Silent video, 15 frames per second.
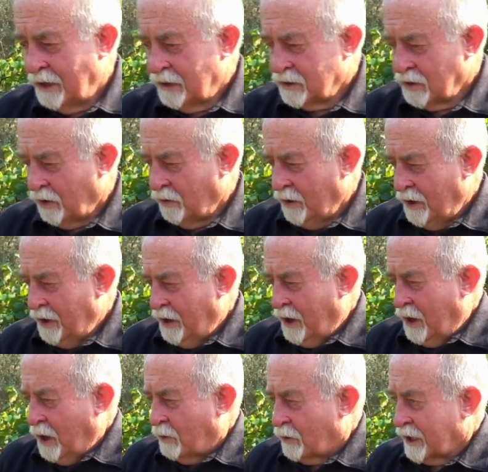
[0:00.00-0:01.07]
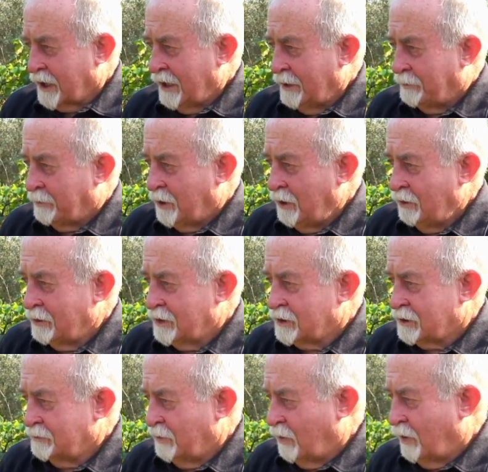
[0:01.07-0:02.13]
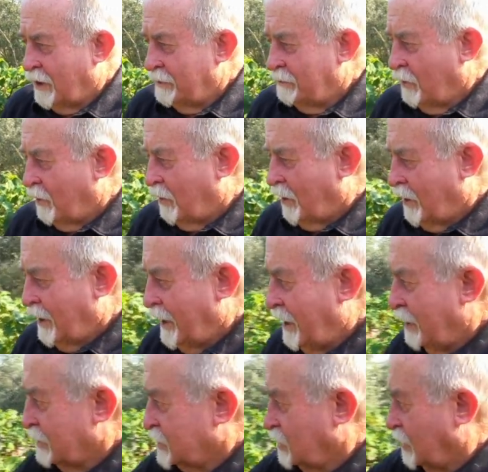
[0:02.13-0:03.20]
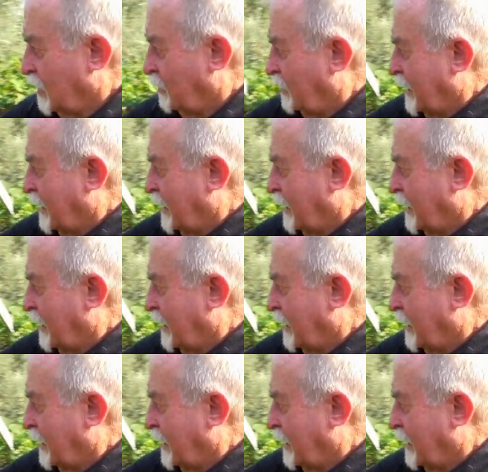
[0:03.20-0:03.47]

So we're going to prune some more and more here so that